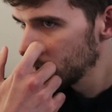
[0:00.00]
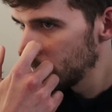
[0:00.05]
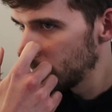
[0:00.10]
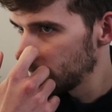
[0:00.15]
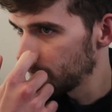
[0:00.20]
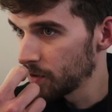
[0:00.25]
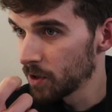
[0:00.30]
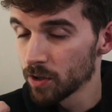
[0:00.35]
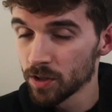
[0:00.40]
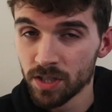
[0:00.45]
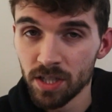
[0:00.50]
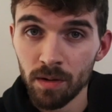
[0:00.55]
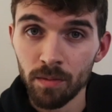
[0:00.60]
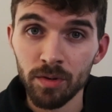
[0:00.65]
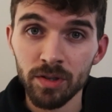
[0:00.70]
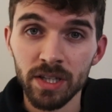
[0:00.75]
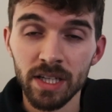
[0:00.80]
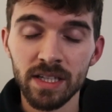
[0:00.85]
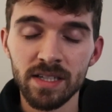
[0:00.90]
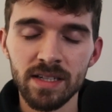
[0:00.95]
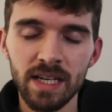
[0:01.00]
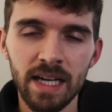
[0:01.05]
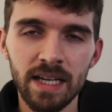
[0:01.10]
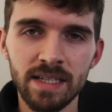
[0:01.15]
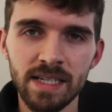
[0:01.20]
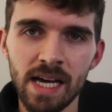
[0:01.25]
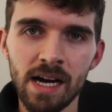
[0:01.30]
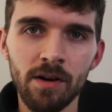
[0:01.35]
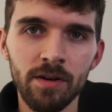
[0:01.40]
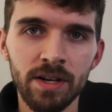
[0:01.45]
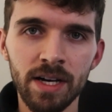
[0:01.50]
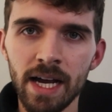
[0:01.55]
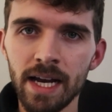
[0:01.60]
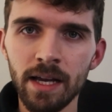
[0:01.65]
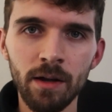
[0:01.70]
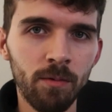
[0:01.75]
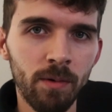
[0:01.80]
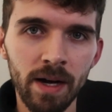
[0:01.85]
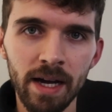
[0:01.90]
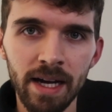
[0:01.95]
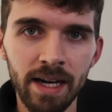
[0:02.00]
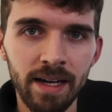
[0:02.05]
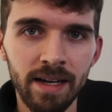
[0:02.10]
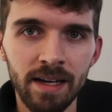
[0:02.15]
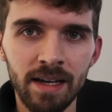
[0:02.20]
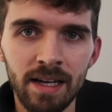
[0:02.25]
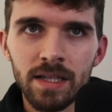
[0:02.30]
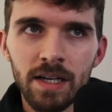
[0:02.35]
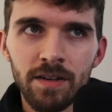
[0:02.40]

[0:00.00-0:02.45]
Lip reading: if you're someone that stands out in any way,